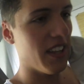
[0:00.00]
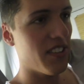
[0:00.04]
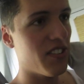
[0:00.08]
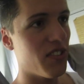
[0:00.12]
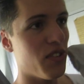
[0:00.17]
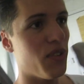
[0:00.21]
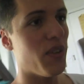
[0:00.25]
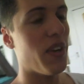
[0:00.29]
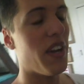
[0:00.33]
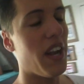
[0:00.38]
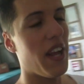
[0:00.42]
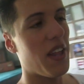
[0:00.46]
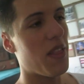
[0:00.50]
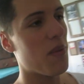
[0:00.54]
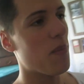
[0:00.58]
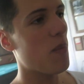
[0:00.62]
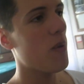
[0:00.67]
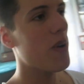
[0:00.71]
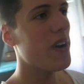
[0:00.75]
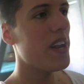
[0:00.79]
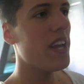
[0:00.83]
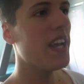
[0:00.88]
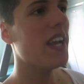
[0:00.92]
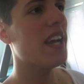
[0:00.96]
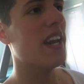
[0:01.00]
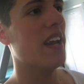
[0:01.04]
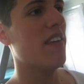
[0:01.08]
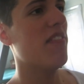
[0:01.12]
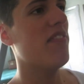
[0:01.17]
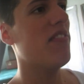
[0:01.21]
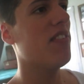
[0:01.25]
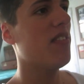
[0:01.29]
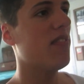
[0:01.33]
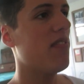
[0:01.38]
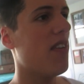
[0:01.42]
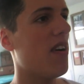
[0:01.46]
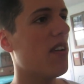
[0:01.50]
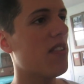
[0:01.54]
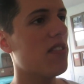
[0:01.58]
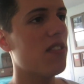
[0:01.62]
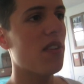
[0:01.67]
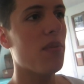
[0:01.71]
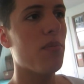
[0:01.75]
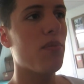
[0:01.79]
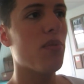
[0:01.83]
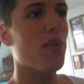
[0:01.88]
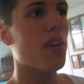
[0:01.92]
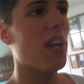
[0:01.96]
listen to it in the morning and I fall
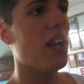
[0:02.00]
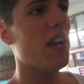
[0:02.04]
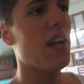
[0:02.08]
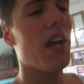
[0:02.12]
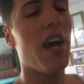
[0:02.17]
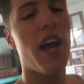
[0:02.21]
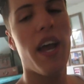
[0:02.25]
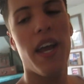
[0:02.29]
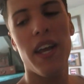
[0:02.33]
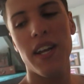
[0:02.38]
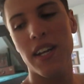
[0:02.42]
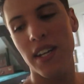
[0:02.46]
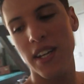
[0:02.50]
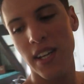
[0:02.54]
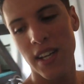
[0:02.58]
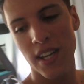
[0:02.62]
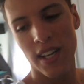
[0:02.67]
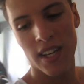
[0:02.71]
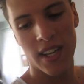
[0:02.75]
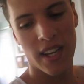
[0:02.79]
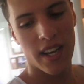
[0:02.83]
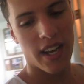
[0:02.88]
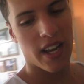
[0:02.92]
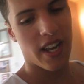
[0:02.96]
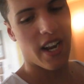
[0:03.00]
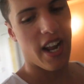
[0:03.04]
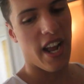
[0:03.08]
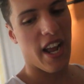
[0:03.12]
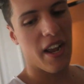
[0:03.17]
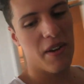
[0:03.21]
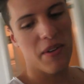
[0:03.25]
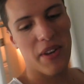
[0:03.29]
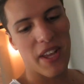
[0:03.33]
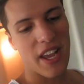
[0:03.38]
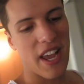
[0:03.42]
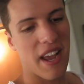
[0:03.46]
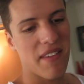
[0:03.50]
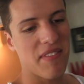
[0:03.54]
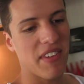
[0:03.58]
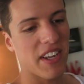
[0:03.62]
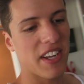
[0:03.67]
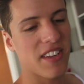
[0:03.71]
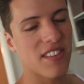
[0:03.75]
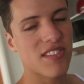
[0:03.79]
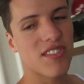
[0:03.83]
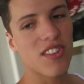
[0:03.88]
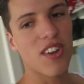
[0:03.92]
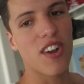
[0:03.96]
asleep to it at night. And I already have
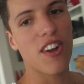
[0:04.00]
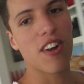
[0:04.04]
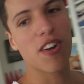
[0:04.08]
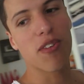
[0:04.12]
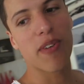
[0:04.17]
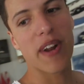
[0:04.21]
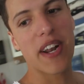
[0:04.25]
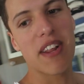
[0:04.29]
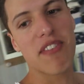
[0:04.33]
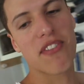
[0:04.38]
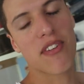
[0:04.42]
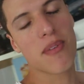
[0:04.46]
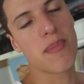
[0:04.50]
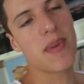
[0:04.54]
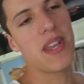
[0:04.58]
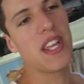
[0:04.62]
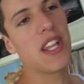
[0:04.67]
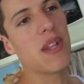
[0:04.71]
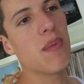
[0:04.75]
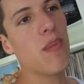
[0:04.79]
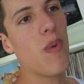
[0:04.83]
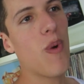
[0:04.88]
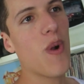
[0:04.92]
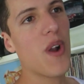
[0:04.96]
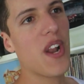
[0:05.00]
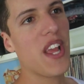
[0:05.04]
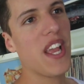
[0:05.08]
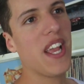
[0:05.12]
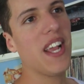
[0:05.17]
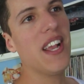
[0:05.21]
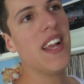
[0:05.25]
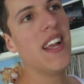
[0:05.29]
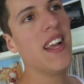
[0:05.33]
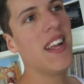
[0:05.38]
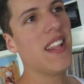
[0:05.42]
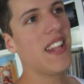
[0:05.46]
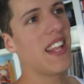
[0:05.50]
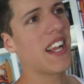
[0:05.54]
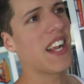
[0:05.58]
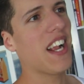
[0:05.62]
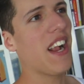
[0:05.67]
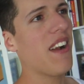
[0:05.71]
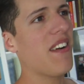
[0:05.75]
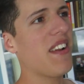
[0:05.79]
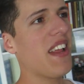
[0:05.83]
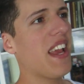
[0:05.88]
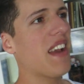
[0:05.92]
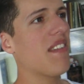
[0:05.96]
like a song ready for me in the morning. Like I
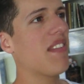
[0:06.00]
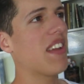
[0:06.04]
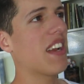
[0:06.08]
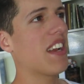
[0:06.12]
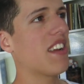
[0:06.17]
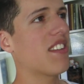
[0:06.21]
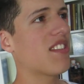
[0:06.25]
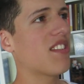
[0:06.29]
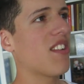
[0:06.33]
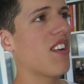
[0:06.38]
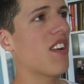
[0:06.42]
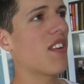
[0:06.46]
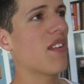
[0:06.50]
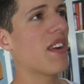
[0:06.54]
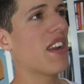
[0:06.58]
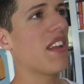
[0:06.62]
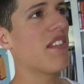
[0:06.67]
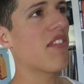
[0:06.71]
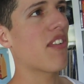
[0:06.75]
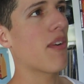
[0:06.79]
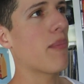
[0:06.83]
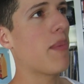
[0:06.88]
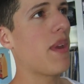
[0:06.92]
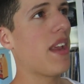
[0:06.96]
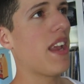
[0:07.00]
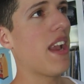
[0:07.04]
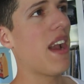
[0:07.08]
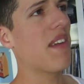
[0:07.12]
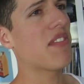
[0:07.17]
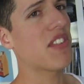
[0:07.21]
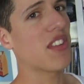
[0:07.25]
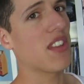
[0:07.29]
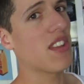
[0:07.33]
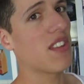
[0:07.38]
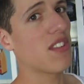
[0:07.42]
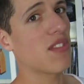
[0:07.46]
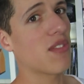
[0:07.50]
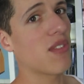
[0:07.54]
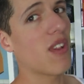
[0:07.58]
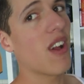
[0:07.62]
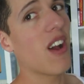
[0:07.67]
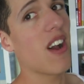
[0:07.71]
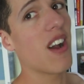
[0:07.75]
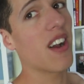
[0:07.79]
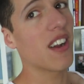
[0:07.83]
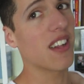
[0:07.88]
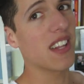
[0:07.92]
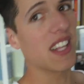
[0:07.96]
already have like a song ready for me after this
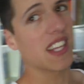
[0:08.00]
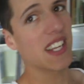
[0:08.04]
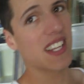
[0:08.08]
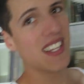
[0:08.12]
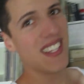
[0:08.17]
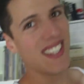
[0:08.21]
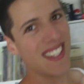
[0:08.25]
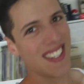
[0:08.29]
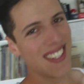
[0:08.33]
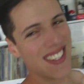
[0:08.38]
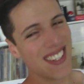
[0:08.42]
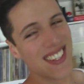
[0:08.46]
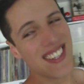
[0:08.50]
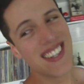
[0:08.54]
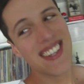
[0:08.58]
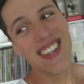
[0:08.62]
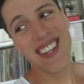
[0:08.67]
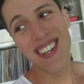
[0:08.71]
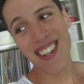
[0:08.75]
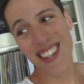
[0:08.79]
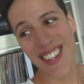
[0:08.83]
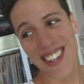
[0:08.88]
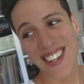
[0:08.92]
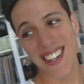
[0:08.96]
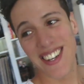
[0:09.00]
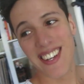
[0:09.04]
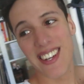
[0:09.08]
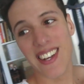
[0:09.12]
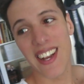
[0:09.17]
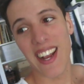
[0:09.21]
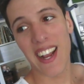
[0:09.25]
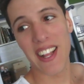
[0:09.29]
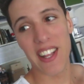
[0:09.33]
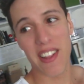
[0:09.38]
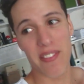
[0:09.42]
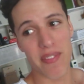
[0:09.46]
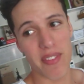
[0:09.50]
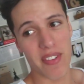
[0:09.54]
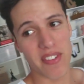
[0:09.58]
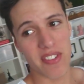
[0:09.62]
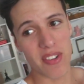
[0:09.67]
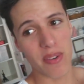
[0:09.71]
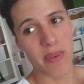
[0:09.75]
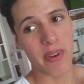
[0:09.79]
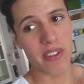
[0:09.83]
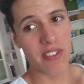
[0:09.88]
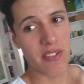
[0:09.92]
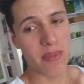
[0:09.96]
vlog. Like I love music way